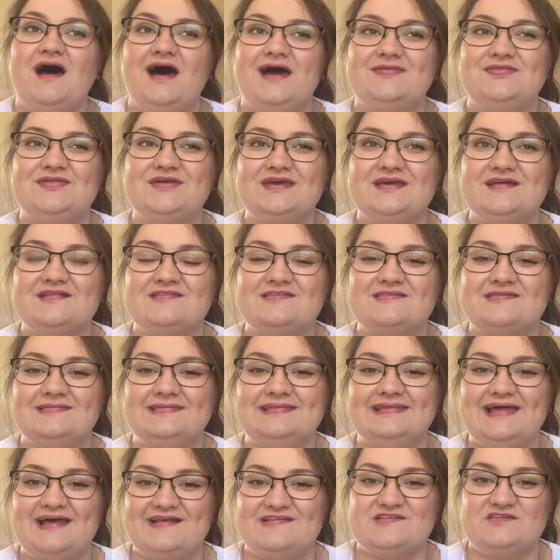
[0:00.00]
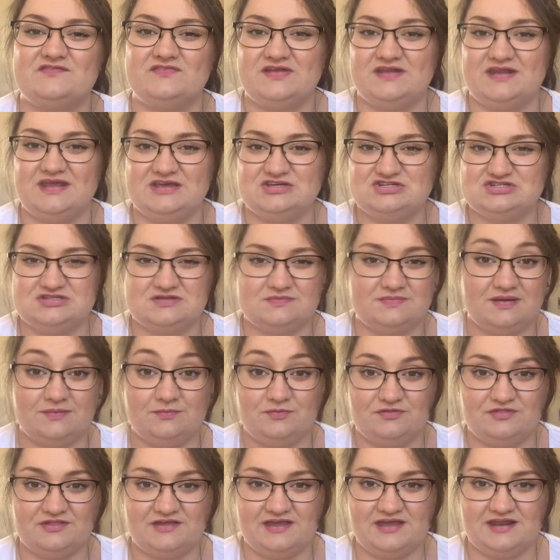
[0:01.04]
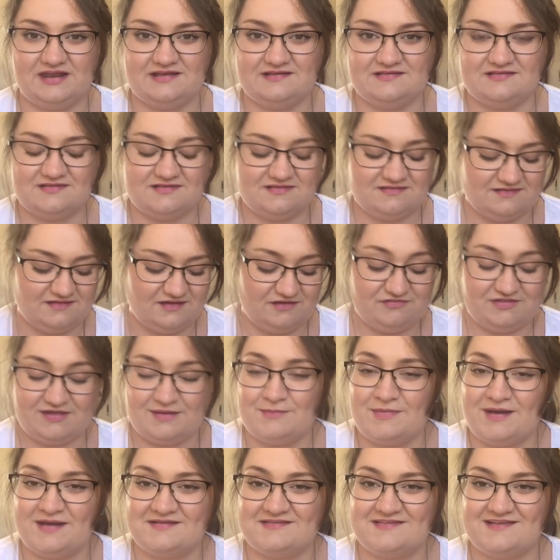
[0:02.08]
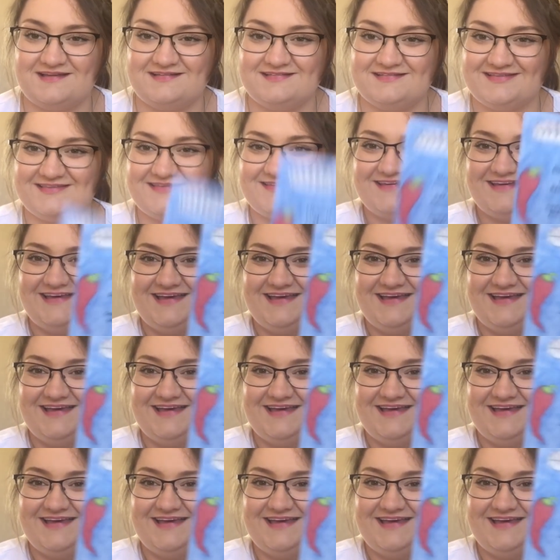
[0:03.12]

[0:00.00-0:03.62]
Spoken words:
I think it's less of a niche than people think it is, if that makes sense.